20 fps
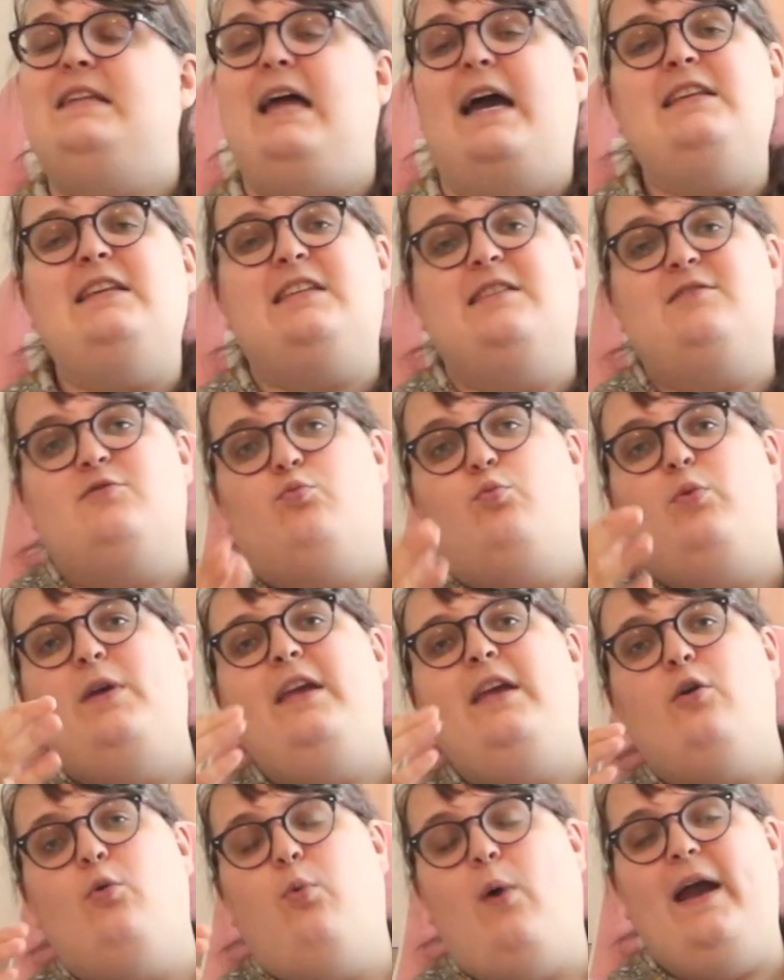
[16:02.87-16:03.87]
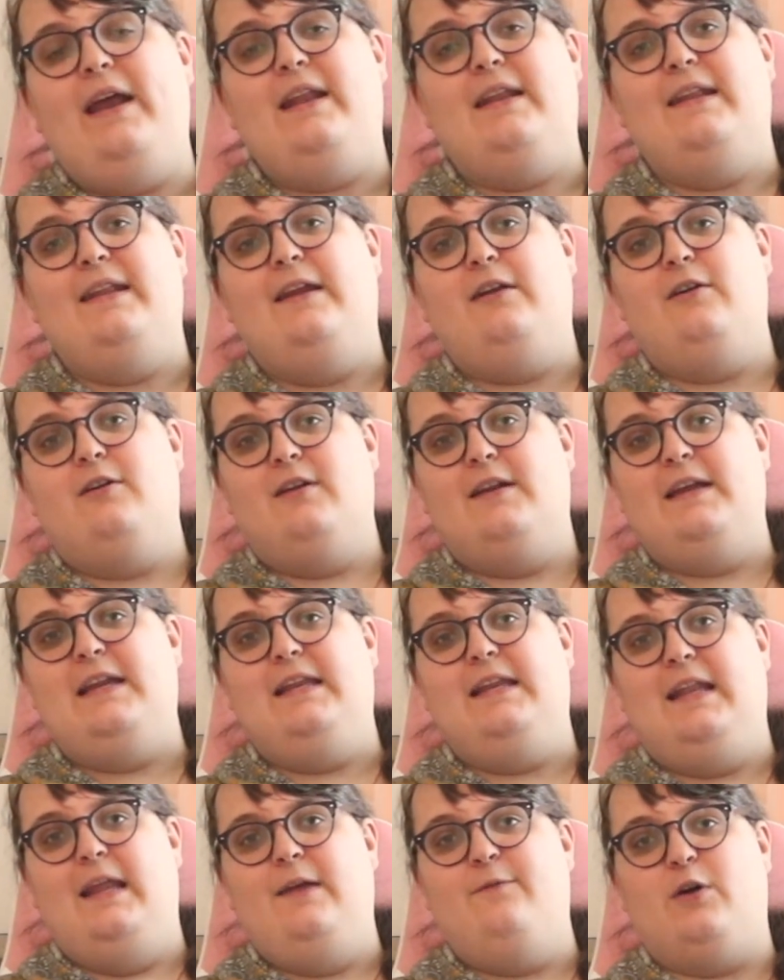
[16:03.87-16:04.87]
nice is we quite literally
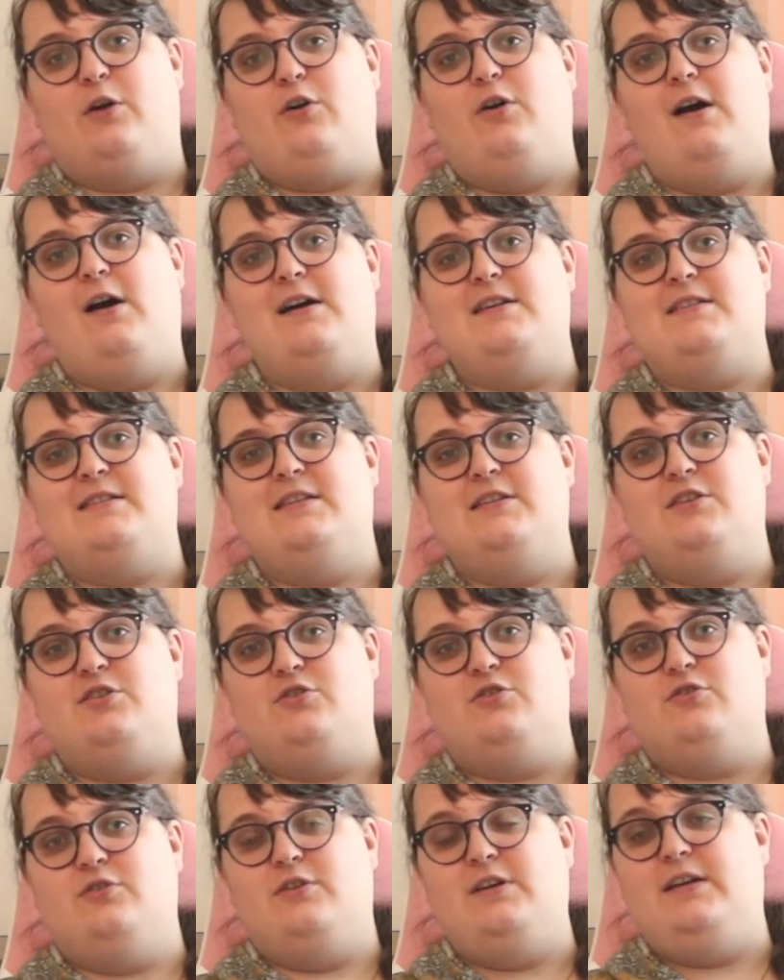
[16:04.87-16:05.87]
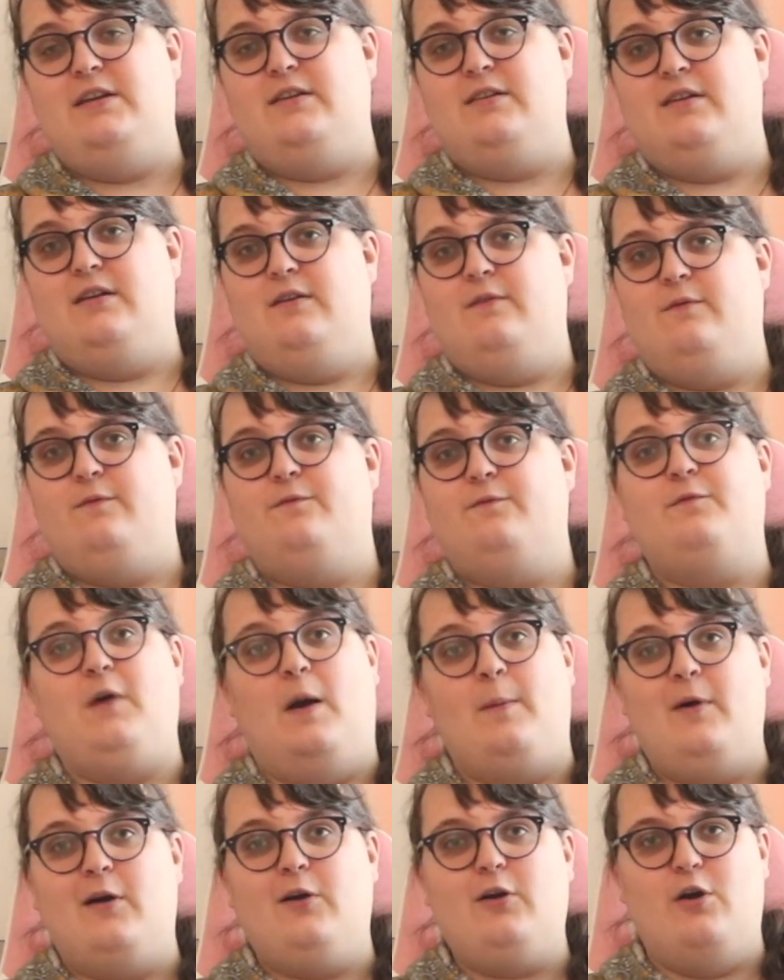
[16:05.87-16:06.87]
live across the street
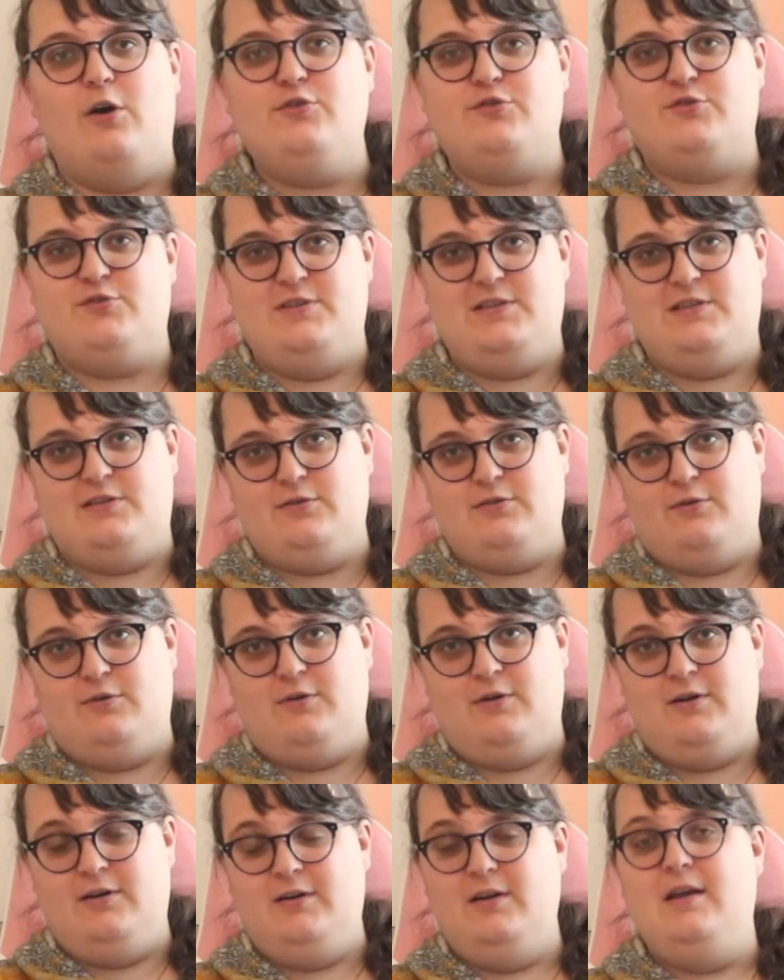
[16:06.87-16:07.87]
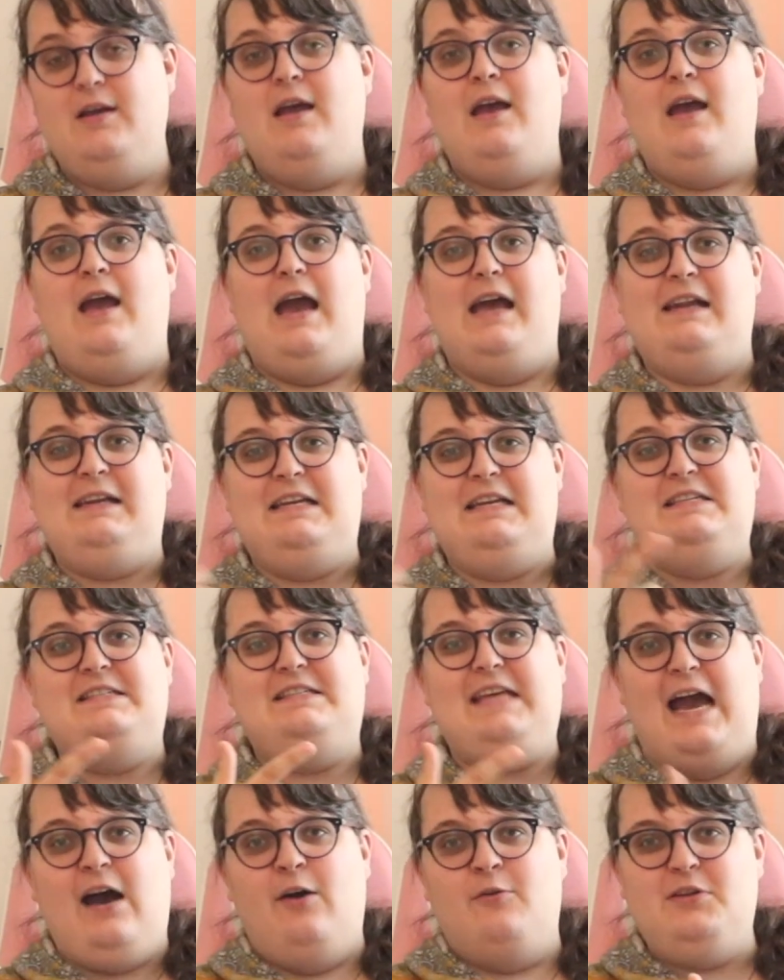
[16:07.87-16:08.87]
from a grocery store and then
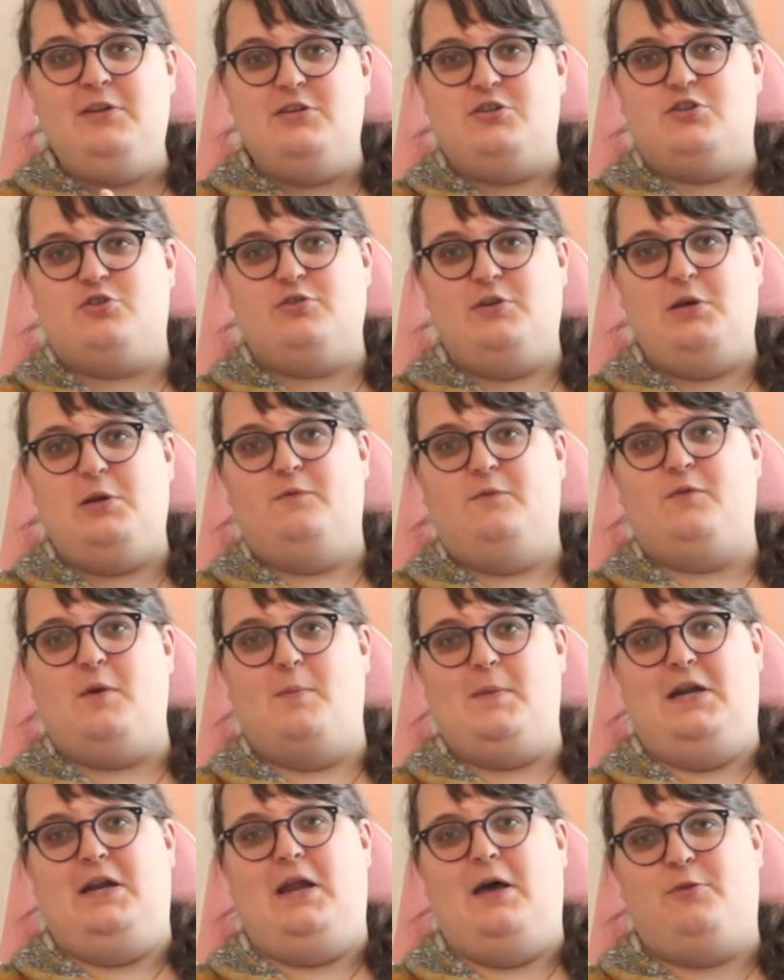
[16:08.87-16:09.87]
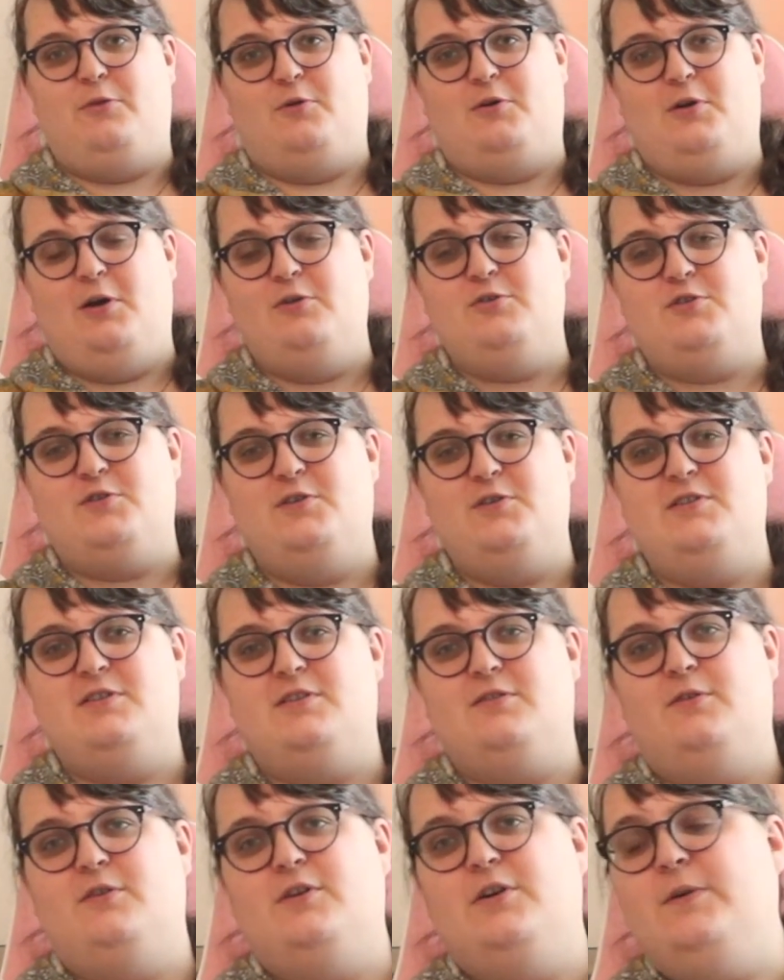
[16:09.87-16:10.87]
down the street from another grocery
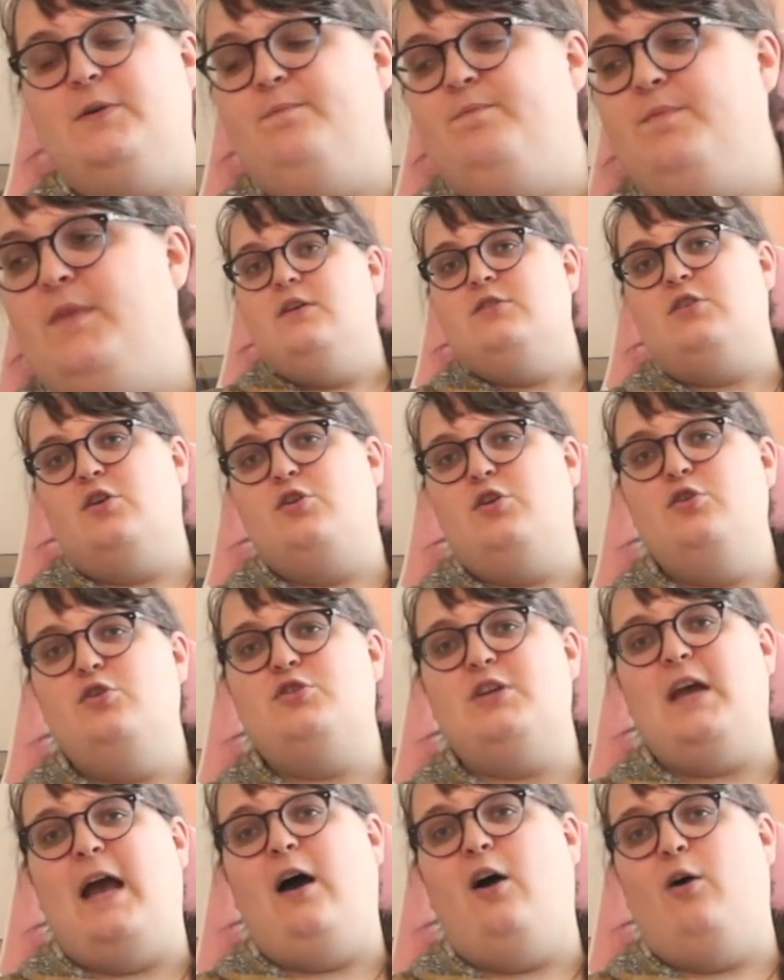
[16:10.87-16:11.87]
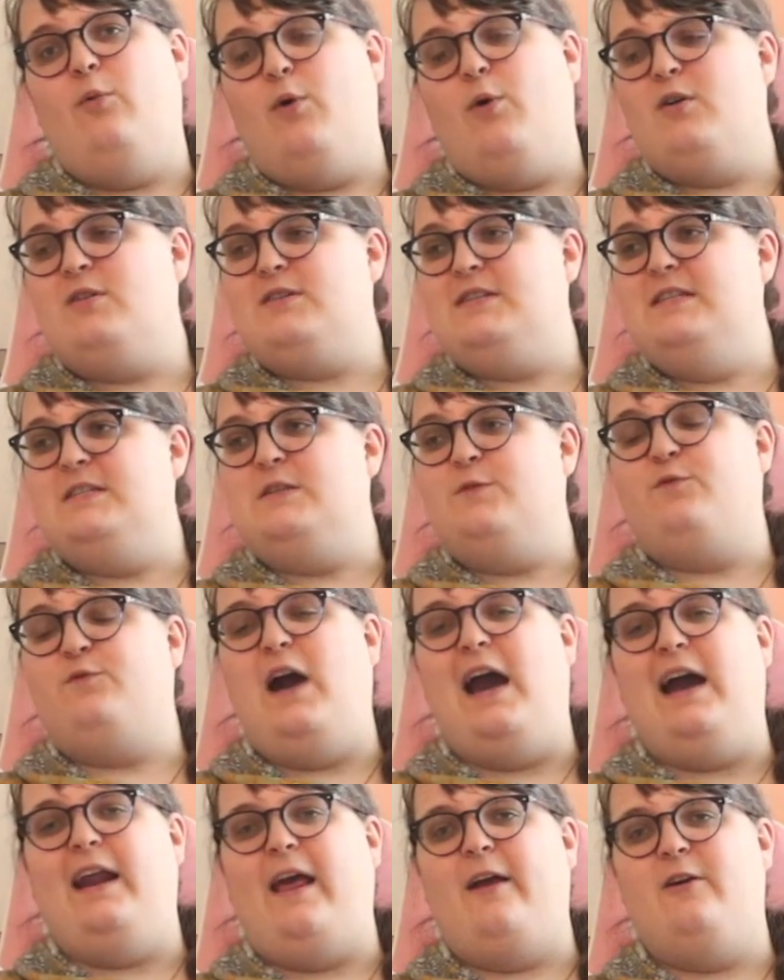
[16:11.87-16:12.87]
store. So usually how it works is
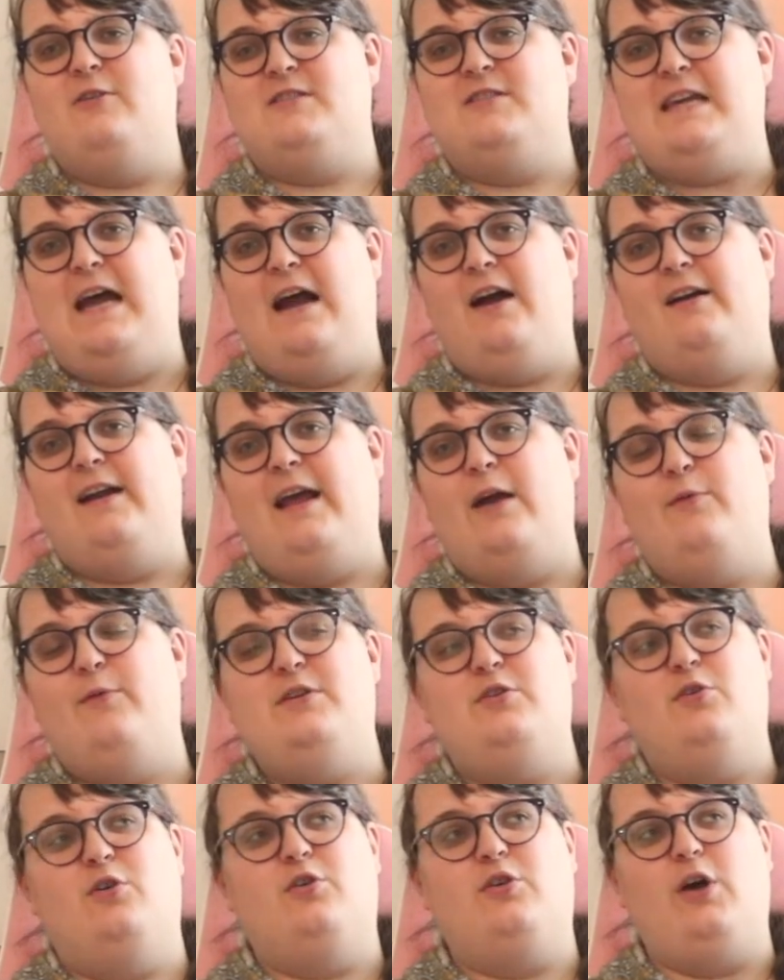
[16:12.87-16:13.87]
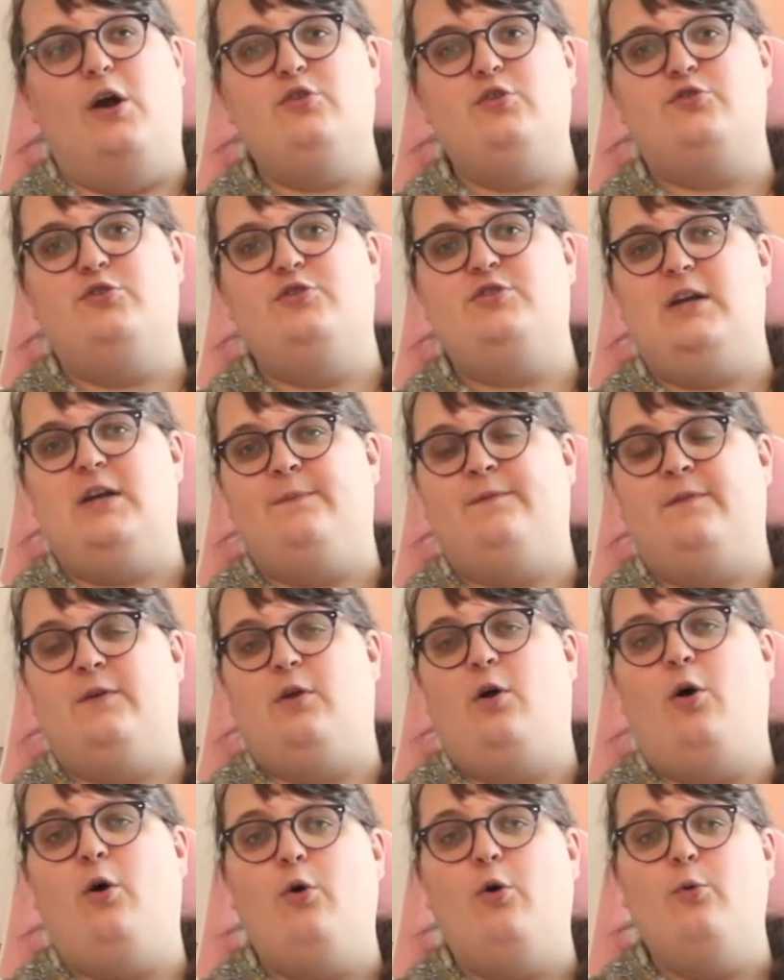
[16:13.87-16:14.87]
Friday or Saturday we do a grocery trip for the
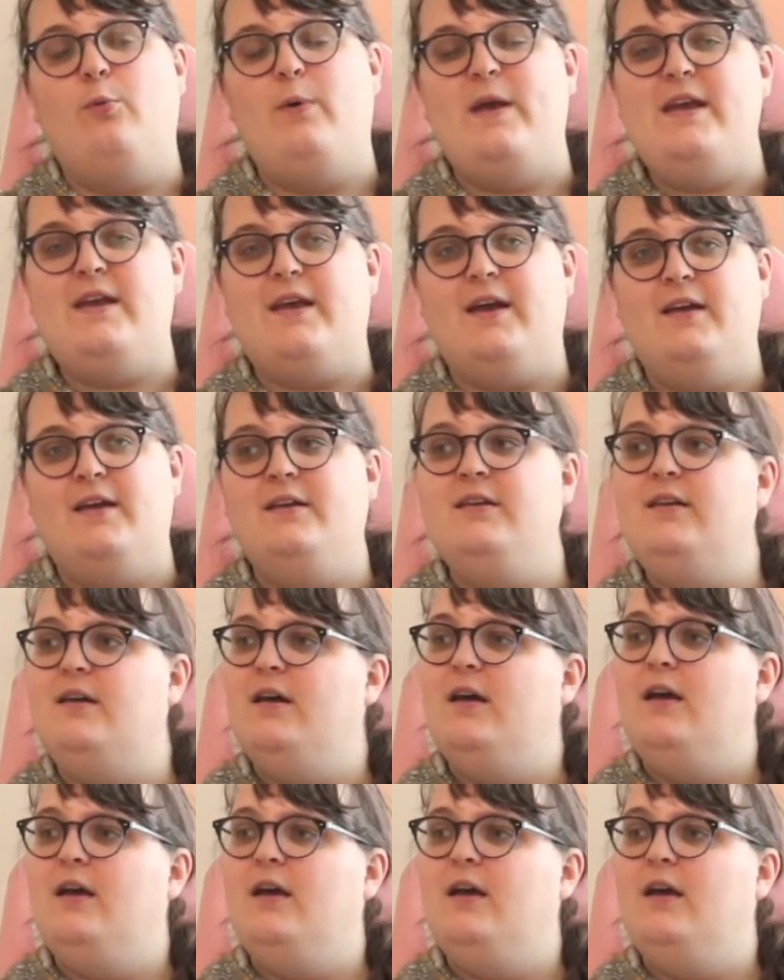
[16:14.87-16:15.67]
whole weekend.